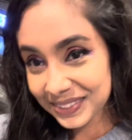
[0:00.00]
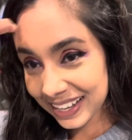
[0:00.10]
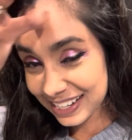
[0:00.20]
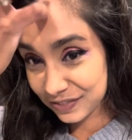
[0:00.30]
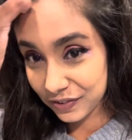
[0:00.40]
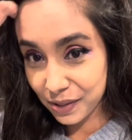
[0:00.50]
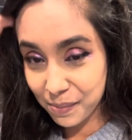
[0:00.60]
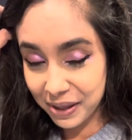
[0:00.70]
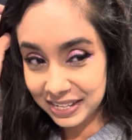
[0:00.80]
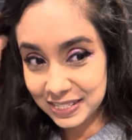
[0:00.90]
it's for the
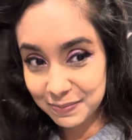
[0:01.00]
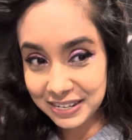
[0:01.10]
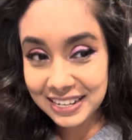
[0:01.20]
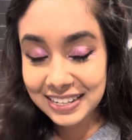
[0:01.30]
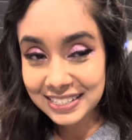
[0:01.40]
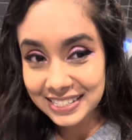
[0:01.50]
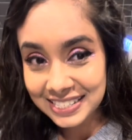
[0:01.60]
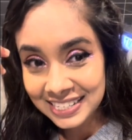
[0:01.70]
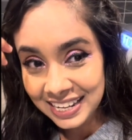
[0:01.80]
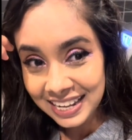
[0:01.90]
best, because
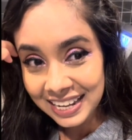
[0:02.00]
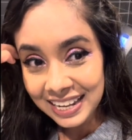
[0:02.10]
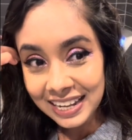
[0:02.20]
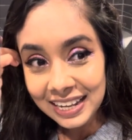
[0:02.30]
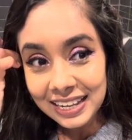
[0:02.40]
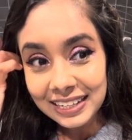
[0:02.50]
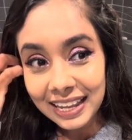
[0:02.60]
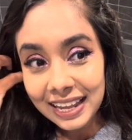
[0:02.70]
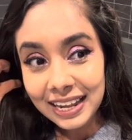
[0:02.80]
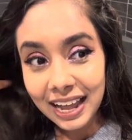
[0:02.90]

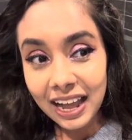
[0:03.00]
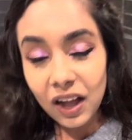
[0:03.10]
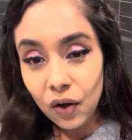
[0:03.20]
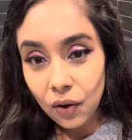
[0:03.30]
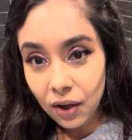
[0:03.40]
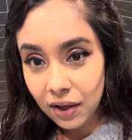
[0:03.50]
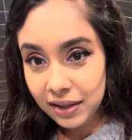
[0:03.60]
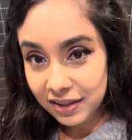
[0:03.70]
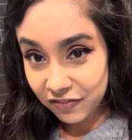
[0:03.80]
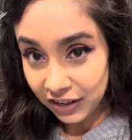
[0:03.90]
like
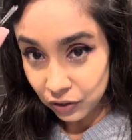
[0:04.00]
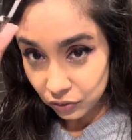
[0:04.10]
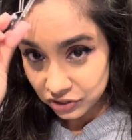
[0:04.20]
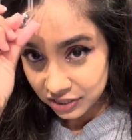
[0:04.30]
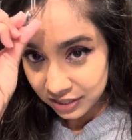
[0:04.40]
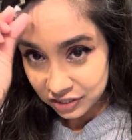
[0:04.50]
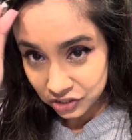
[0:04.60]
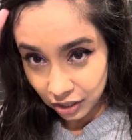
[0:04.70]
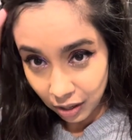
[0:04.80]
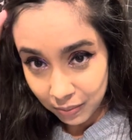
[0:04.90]
if I go to the
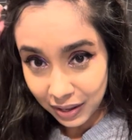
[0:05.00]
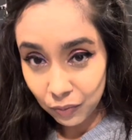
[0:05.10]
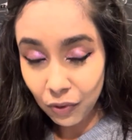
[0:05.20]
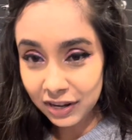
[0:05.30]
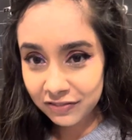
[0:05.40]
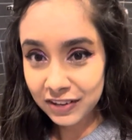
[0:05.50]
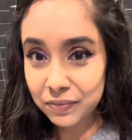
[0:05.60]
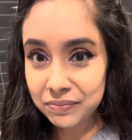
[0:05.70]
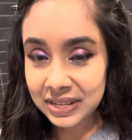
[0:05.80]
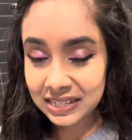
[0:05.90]
job, what if they're
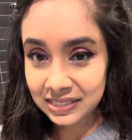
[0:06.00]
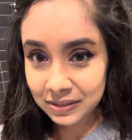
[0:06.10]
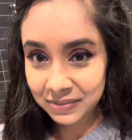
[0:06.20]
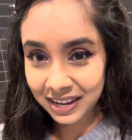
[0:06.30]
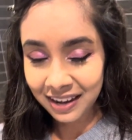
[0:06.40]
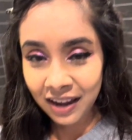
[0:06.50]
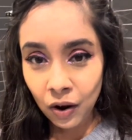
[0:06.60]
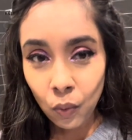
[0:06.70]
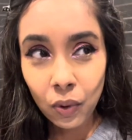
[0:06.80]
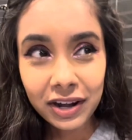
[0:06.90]
mean to me?
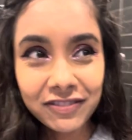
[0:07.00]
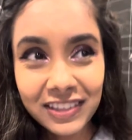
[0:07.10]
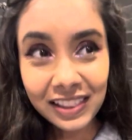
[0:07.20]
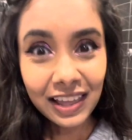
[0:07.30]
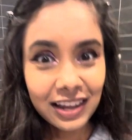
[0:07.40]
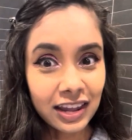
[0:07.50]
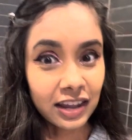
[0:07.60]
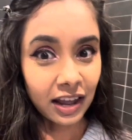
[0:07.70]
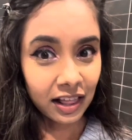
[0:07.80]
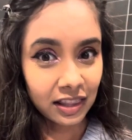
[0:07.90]
What if they like
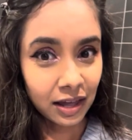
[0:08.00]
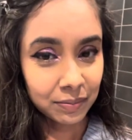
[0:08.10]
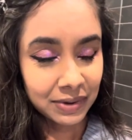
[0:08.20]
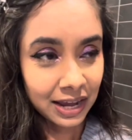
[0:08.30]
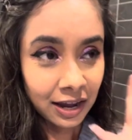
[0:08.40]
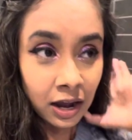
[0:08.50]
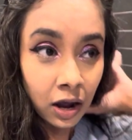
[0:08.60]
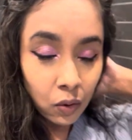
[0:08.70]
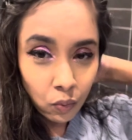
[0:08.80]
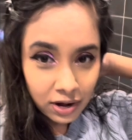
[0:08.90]
yell at me?
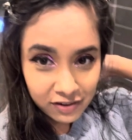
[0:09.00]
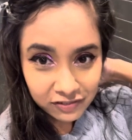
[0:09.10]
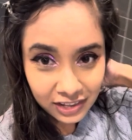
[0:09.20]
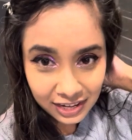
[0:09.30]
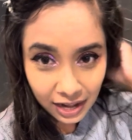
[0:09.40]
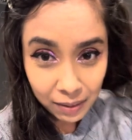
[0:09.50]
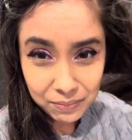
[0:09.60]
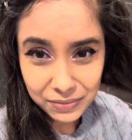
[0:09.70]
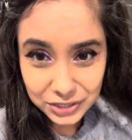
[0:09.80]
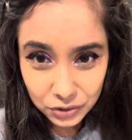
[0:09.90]
What if like
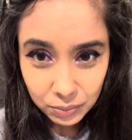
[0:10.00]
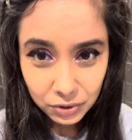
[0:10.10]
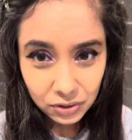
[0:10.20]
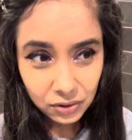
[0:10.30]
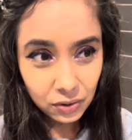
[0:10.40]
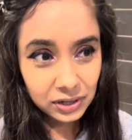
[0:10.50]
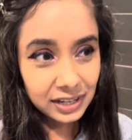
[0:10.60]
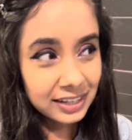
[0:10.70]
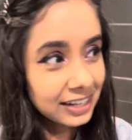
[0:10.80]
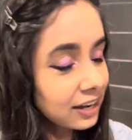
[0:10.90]
I'm miserable, or
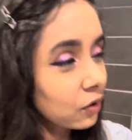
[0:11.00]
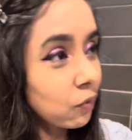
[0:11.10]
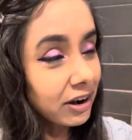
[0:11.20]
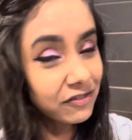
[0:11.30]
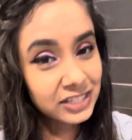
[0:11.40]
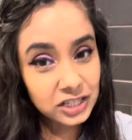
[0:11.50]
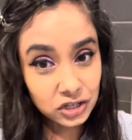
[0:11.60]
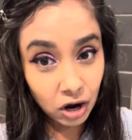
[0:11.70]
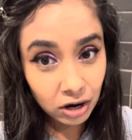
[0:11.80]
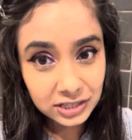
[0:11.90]
like what if it's a
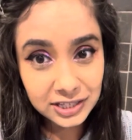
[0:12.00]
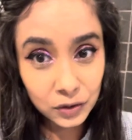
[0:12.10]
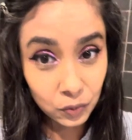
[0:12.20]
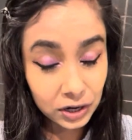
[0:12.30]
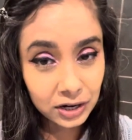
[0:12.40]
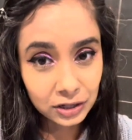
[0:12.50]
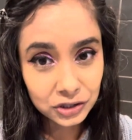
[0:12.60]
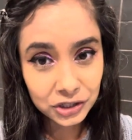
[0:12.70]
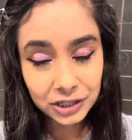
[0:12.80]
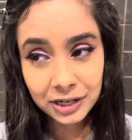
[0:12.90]
toxic work
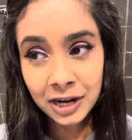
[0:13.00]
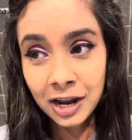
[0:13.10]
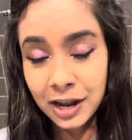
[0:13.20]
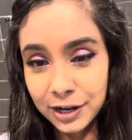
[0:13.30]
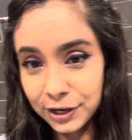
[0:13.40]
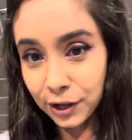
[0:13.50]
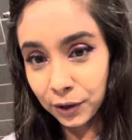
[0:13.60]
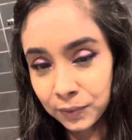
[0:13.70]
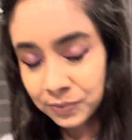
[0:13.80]
culture, you know?